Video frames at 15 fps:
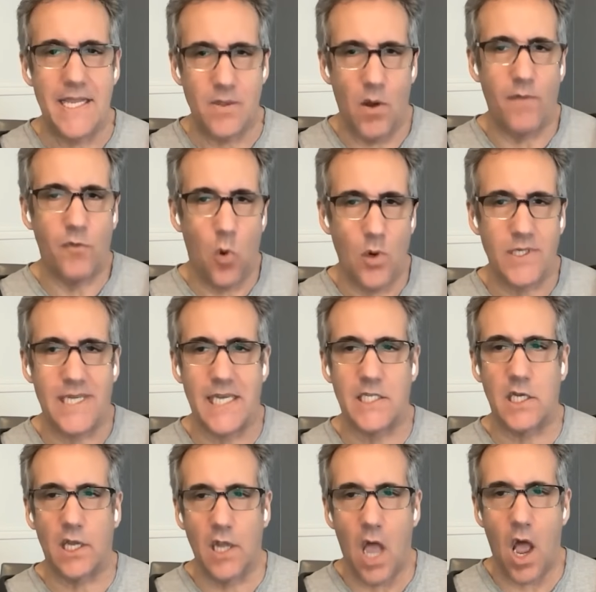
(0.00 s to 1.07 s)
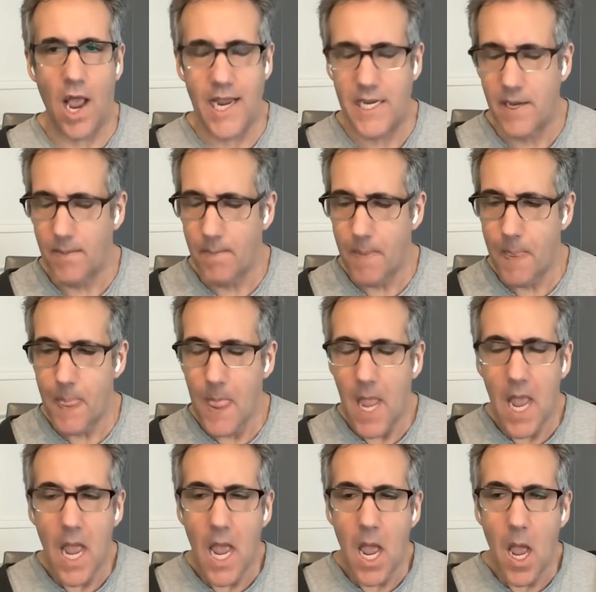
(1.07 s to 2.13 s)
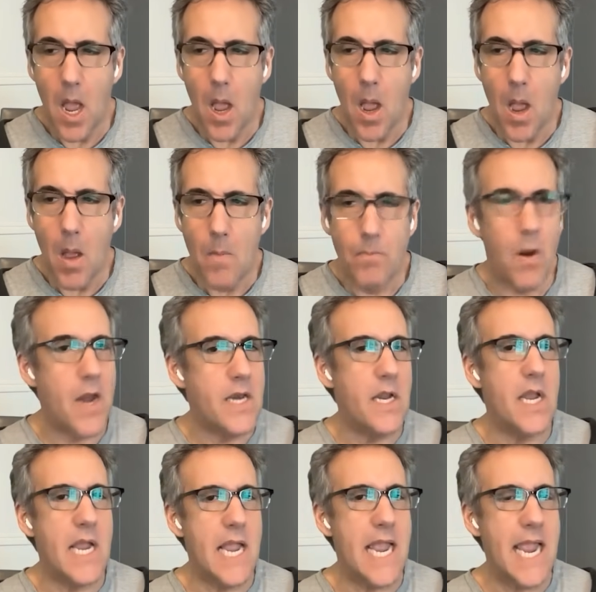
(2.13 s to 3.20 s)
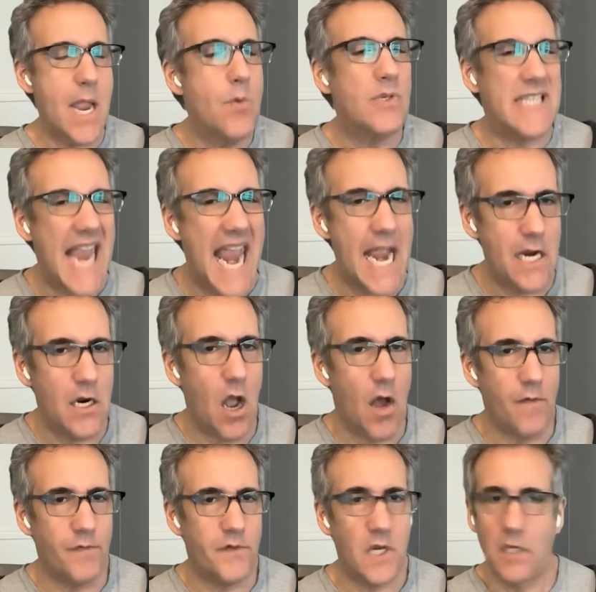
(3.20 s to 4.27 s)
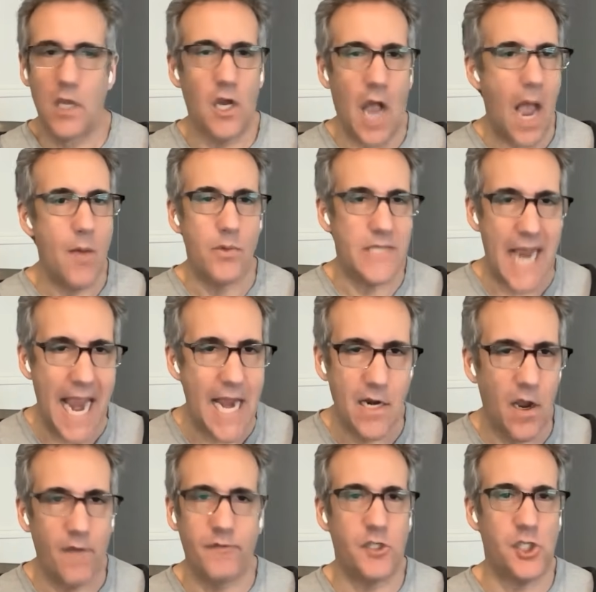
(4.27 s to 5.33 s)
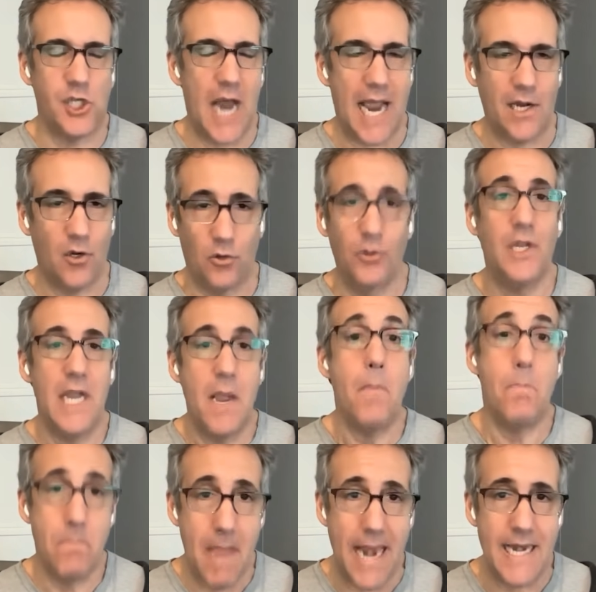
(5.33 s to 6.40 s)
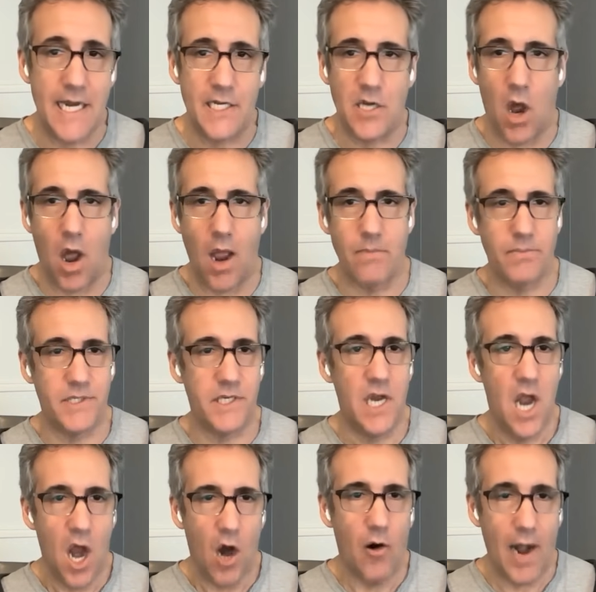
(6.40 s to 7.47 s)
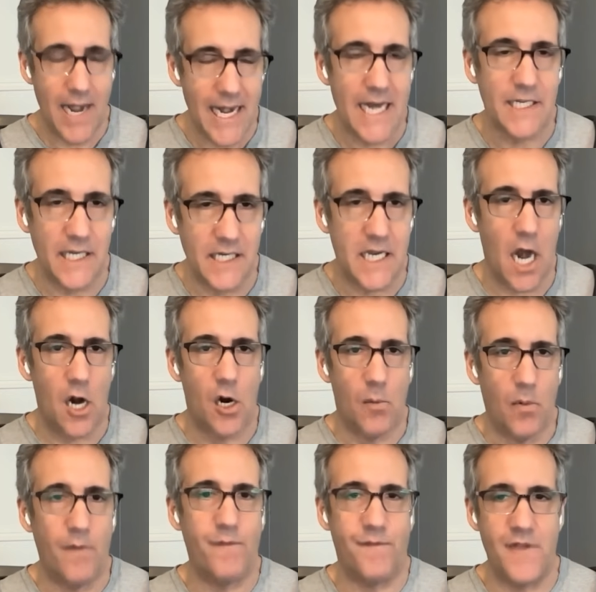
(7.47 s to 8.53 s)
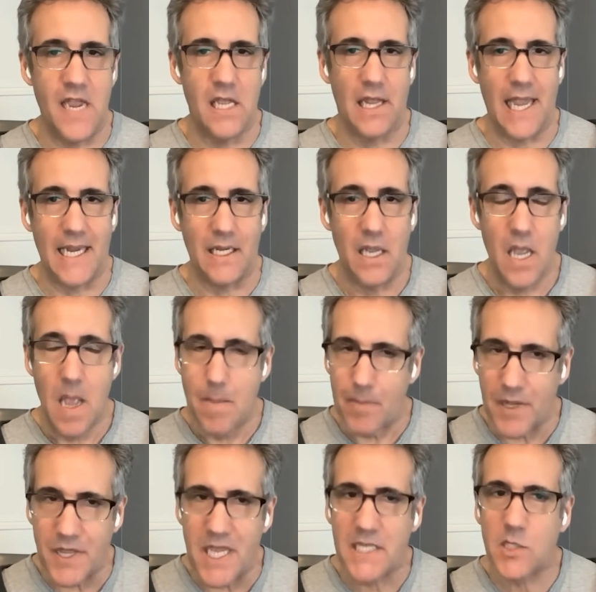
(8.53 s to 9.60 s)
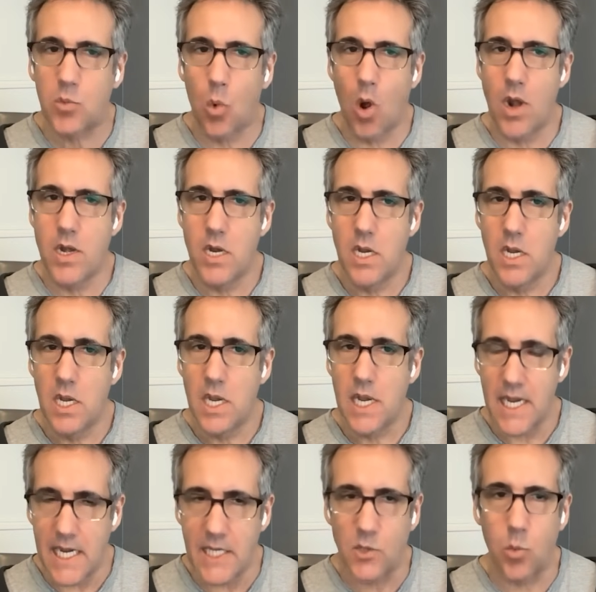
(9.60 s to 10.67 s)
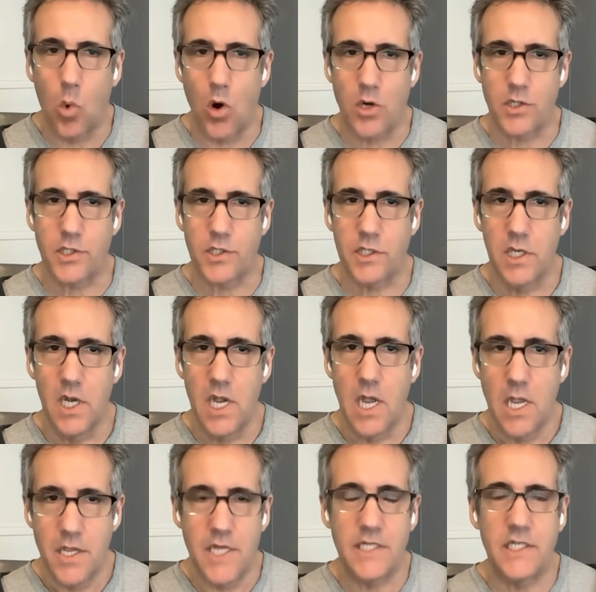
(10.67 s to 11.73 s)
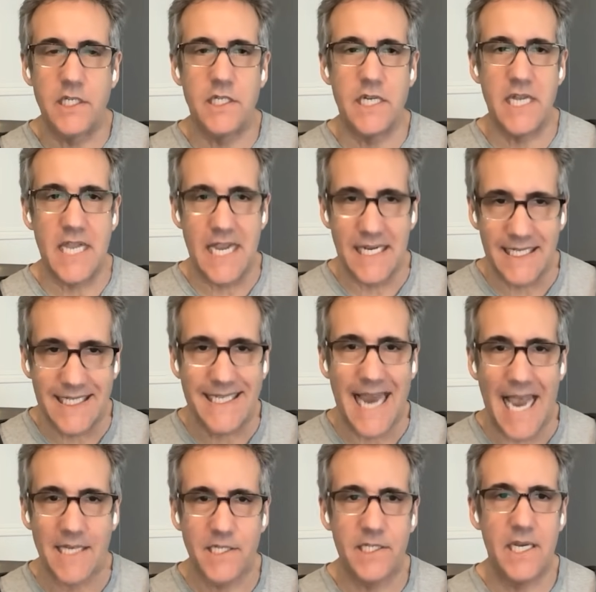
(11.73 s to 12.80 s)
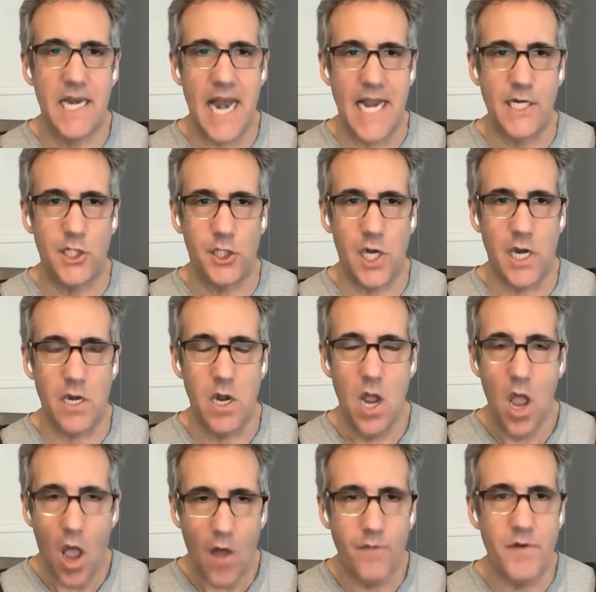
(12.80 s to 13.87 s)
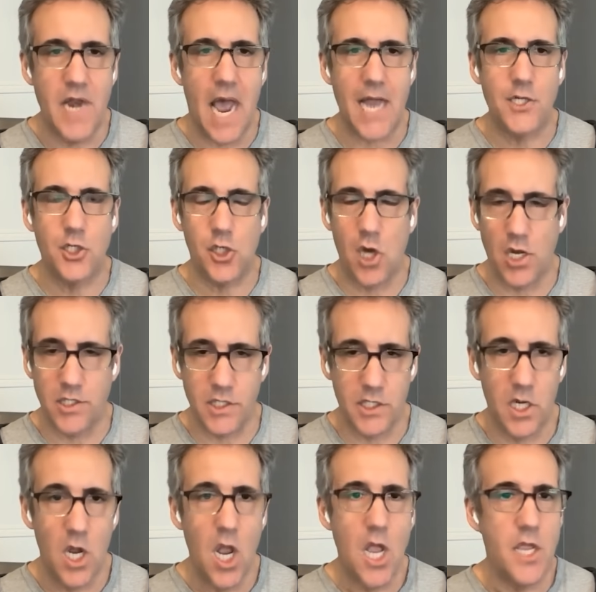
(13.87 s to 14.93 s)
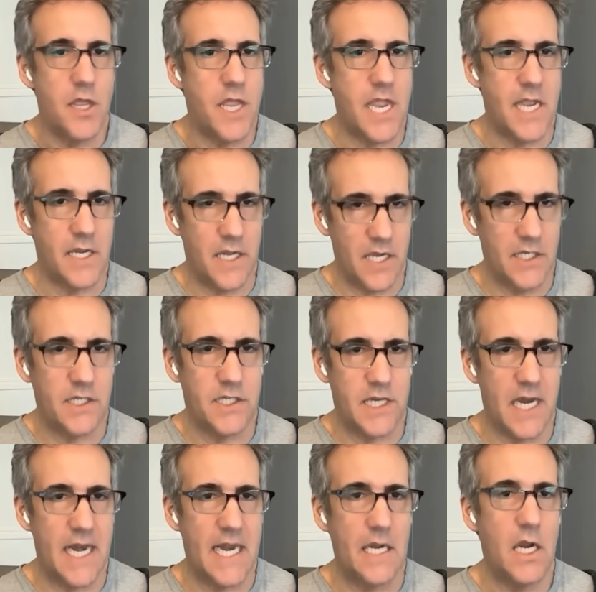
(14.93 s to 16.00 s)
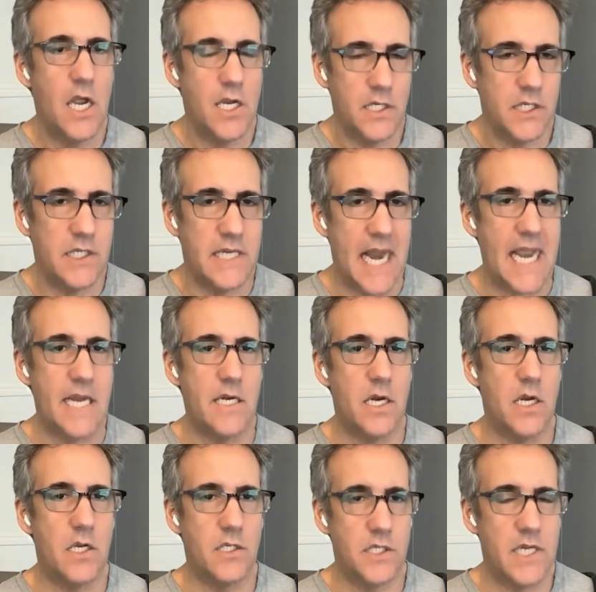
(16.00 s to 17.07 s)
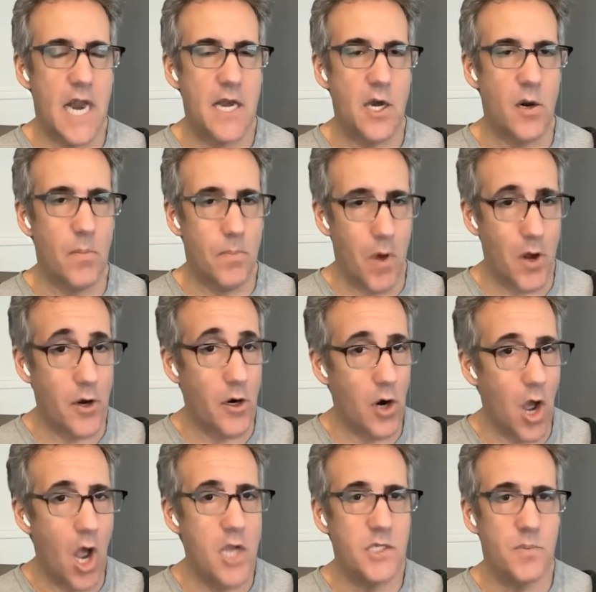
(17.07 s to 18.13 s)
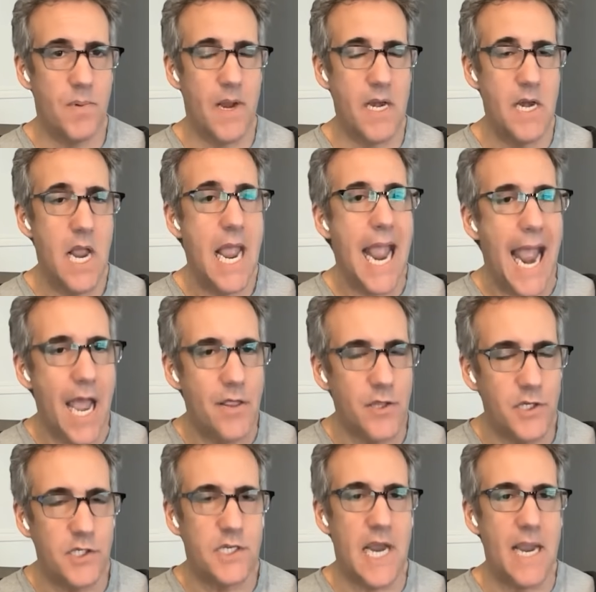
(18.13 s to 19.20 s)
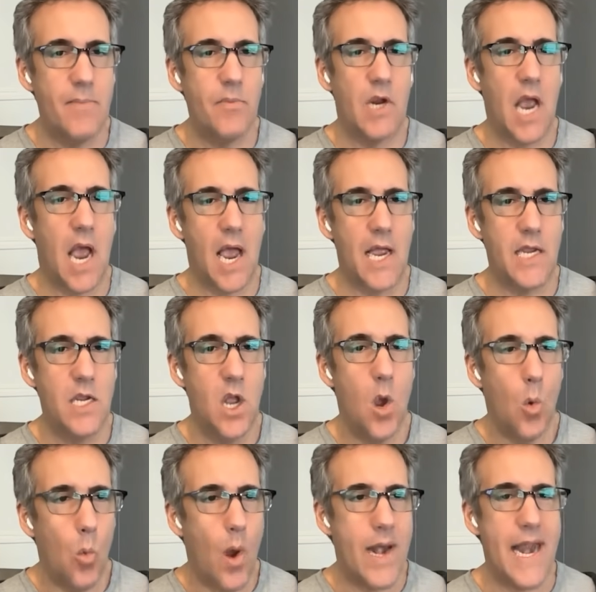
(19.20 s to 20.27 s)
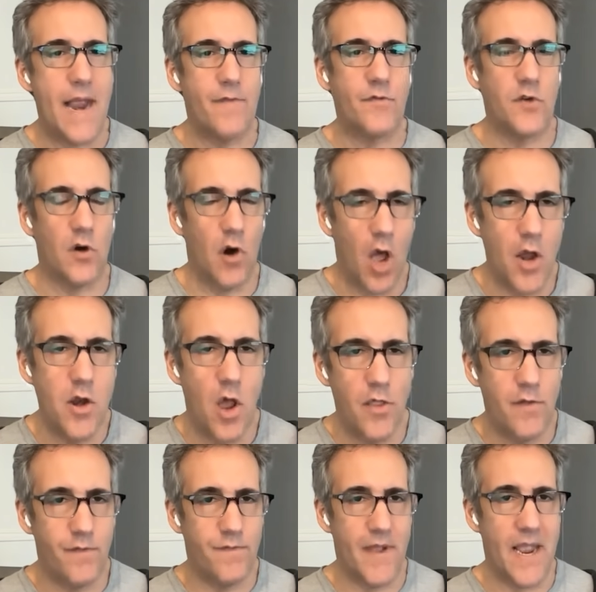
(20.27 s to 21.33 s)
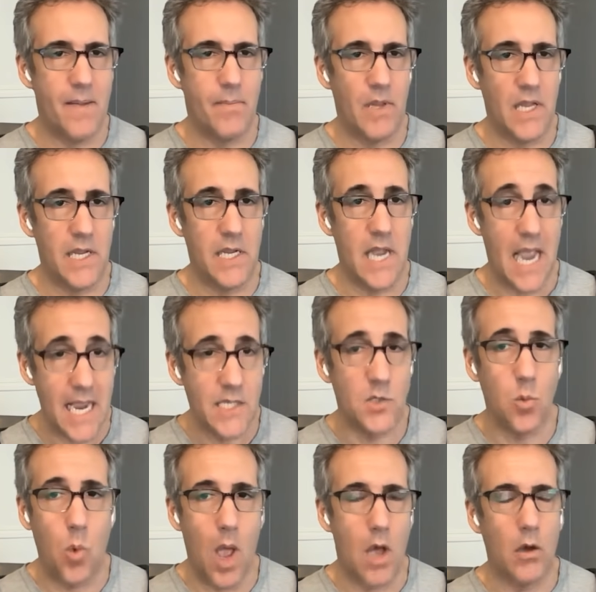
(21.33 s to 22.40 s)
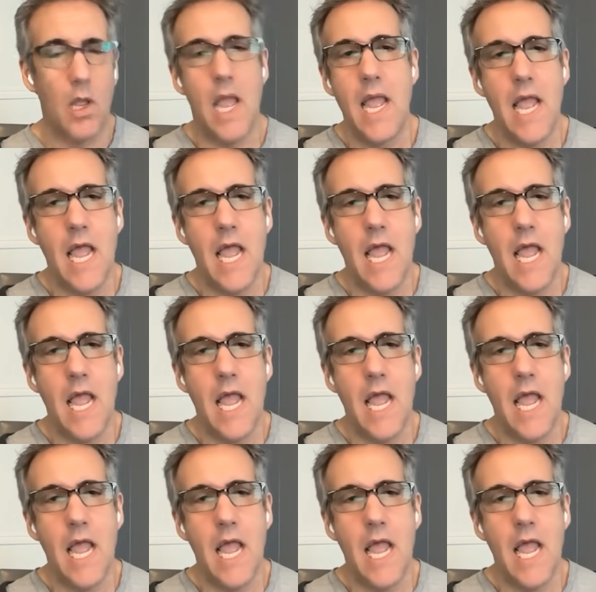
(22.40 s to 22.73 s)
Of course, that's a lie. But he was handcuffed. Look, I was handcuffed, shackled many times. All right. It's a terrible feeling. But this one is worse. This is the assassination of not just the sitting state senator, but her husband, and the same guy went after another family as well.